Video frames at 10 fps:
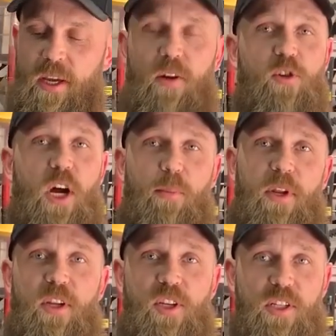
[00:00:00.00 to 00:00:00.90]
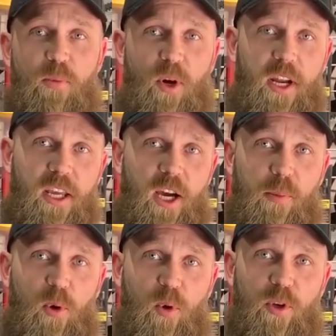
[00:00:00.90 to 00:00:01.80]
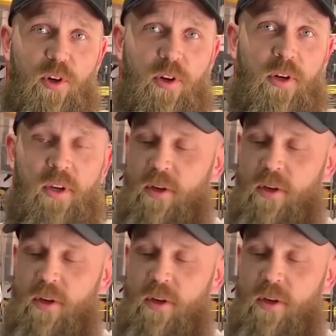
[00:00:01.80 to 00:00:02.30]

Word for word: It'll drop into just about any cup holder